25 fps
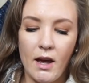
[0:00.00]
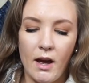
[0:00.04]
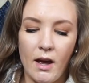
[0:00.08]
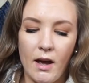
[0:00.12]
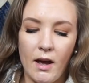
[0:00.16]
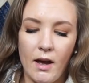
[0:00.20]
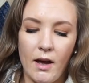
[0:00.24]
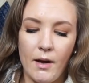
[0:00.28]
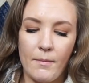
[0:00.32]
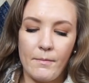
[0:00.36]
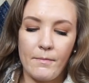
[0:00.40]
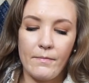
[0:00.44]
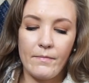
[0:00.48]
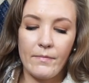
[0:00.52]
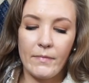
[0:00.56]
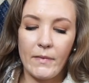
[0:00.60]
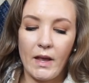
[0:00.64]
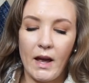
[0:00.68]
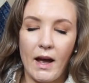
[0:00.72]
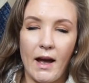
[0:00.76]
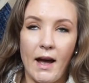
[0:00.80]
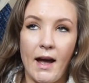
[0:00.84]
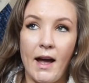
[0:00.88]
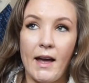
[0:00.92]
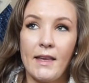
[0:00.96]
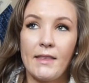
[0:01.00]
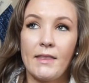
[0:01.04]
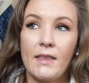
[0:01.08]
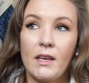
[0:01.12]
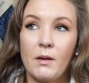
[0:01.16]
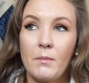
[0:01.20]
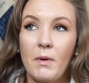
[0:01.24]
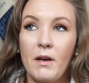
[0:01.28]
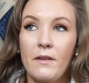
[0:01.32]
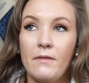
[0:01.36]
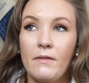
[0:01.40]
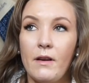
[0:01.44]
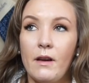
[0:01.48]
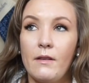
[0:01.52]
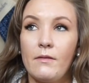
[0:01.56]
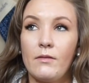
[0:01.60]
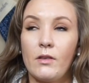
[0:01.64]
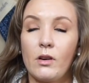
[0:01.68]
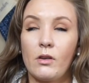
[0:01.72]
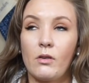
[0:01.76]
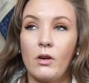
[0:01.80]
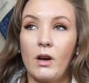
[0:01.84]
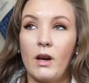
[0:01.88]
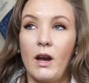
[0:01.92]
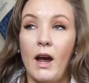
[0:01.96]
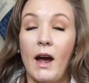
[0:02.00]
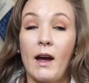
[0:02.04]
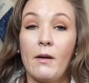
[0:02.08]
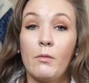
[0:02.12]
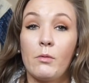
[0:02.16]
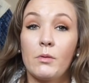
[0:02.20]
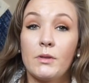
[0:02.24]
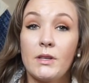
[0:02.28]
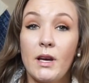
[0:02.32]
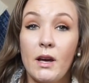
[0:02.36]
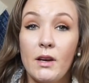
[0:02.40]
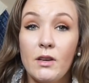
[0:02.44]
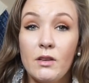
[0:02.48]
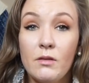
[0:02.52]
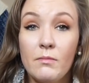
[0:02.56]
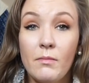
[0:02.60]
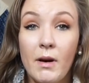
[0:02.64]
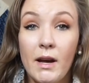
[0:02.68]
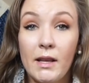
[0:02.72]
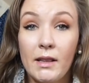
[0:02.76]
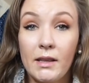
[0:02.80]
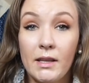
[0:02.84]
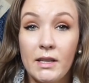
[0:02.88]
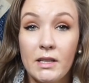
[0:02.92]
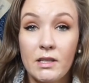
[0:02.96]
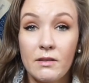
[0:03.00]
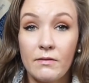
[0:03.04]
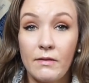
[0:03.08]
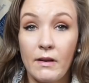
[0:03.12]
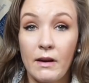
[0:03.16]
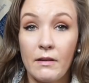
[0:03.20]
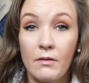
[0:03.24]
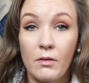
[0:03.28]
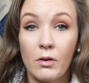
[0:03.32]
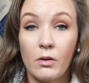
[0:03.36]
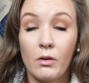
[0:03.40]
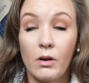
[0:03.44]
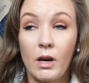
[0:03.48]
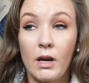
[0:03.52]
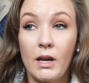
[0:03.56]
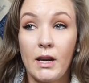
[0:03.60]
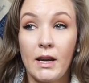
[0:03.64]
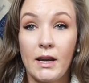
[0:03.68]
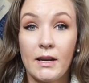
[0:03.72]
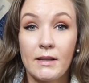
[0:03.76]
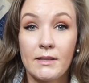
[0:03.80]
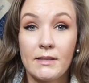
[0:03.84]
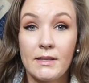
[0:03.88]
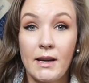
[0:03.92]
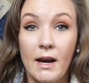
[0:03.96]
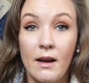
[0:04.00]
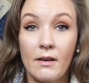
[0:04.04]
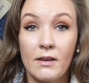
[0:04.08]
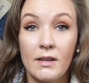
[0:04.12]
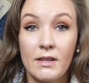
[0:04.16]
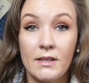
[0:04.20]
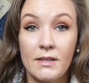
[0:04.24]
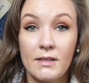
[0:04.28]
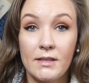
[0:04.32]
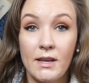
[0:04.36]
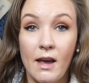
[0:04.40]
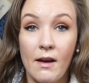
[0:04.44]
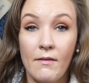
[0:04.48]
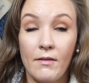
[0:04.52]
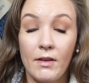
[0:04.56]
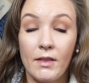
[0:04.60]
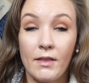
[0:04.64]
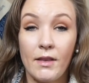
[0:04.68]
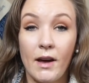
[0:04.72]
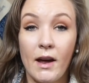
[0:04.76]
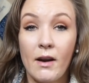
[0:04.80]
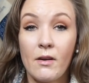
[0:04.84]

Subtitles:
I think my favorite grade, I will tell you my least favorite grade hands down is 7th.